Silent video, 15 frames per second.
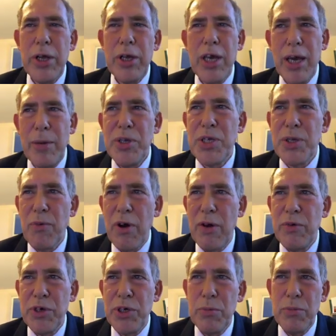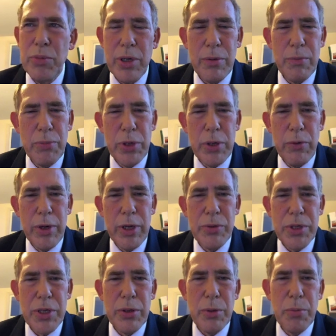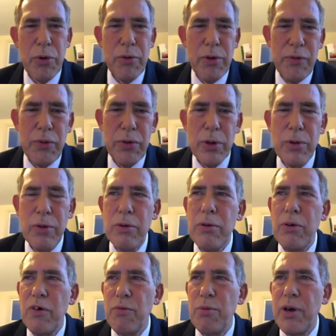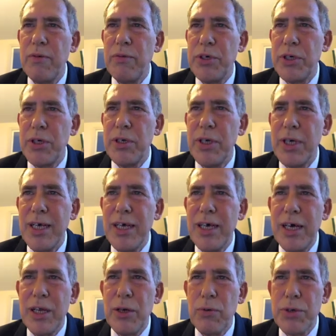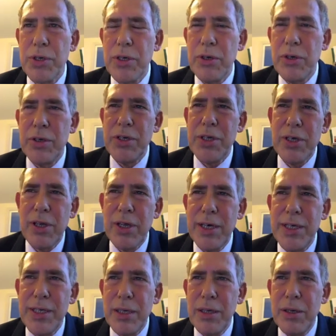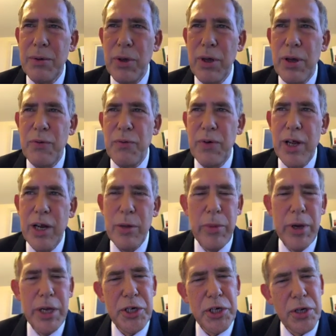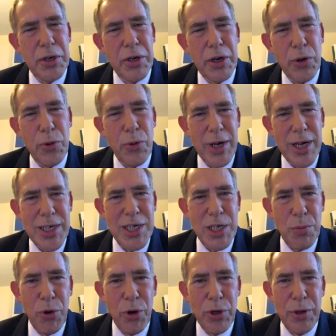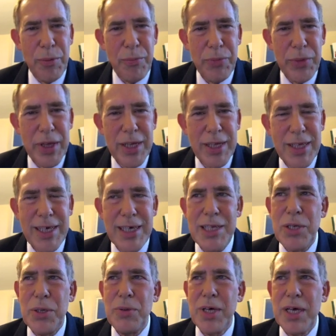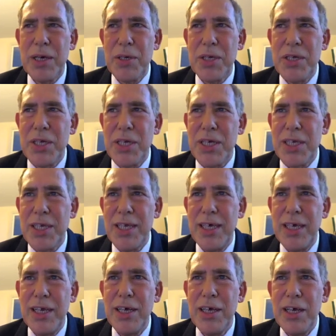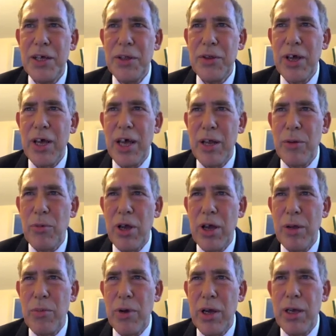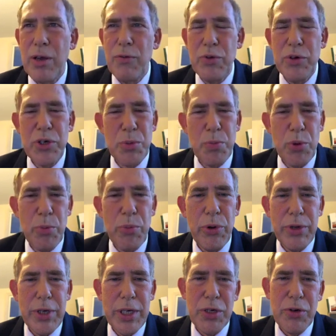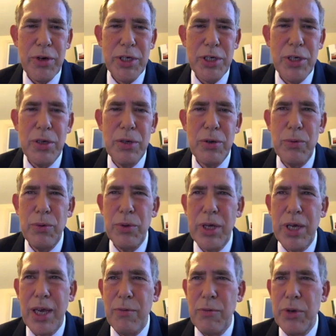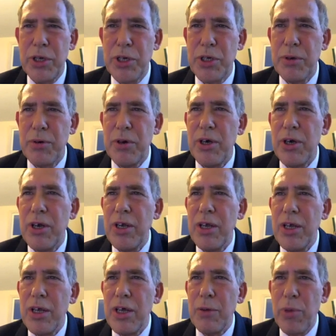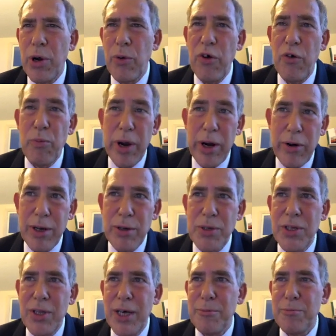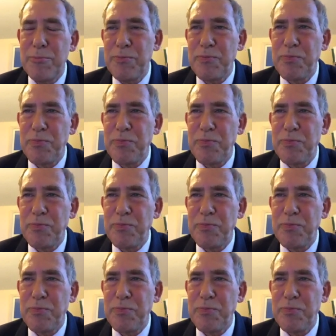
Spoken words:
came into my vision, but it really was on the peripheral of my vision, and it wasn't until I hit a fairly major crisis point in 2016 that I had my first proper interaction with the Cavendish. By way of background to that,